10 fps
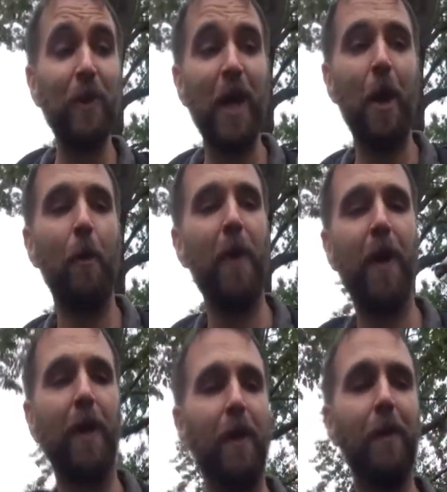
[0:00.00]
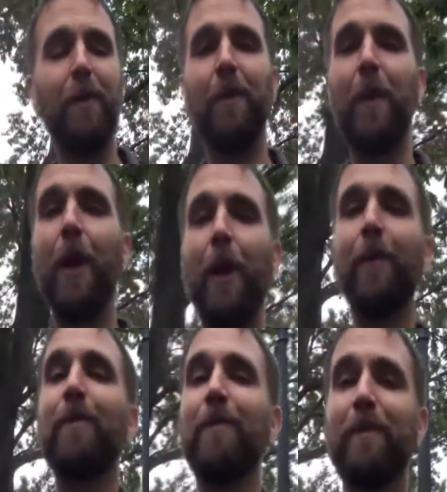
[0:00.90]
It's for you, KOP. You
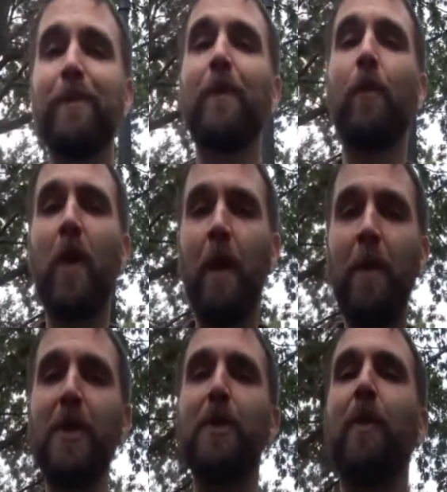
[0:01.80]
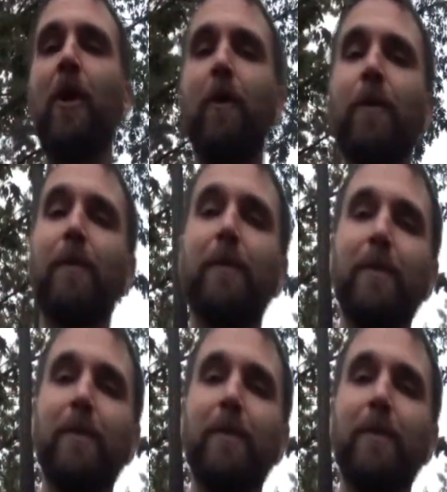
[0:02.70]
know? We're going to miss you, bro.